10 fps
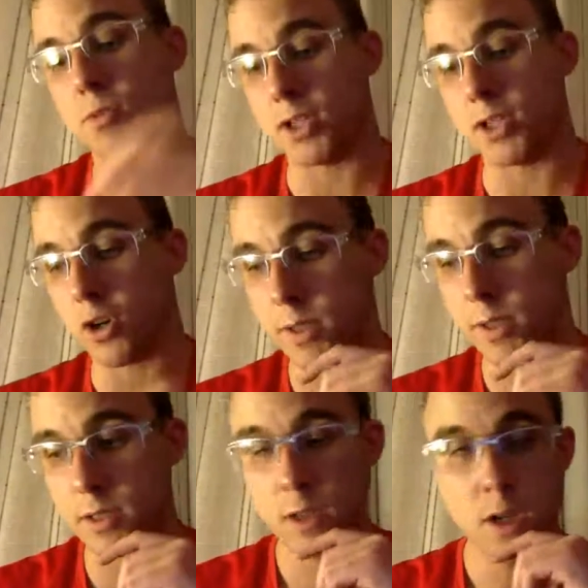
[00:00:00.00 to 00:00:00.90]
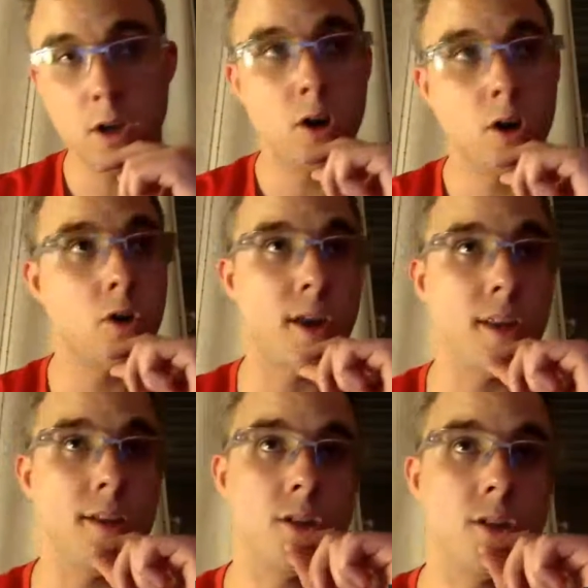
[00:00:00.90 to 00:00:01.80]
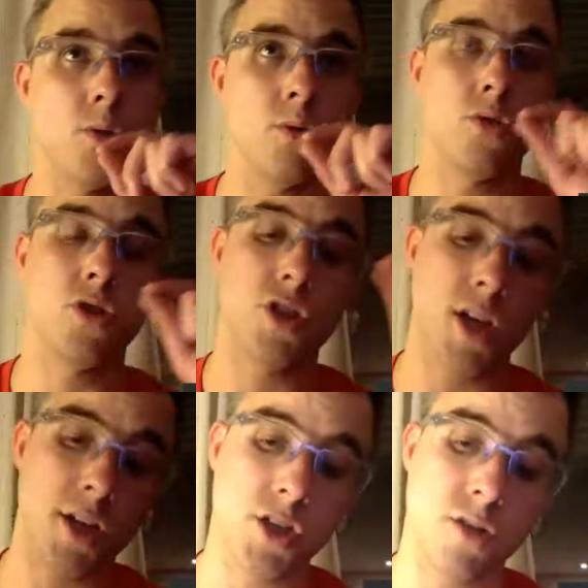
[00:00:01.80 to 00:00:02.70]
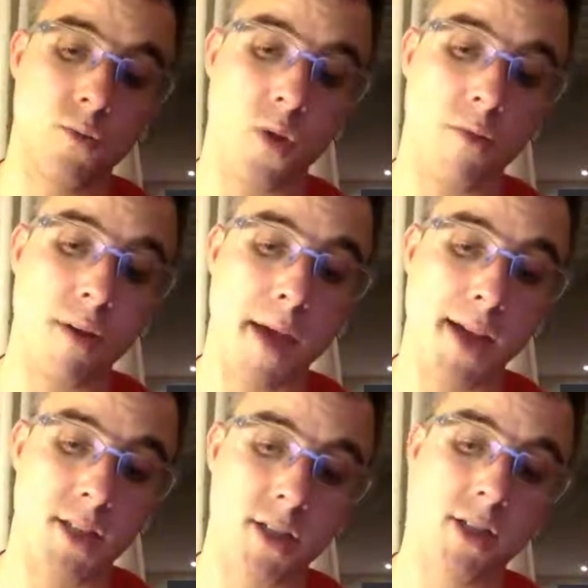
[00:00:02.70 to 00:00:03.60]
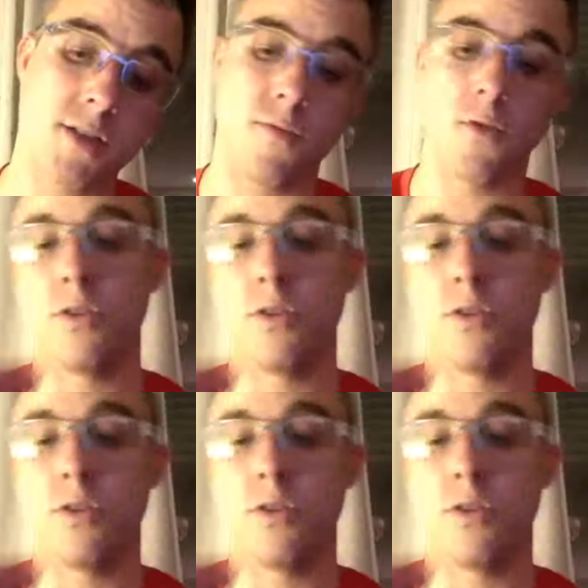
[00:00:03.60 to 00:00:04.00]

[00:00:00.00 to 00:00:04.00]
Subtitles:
document, or I need to change one of my masters for the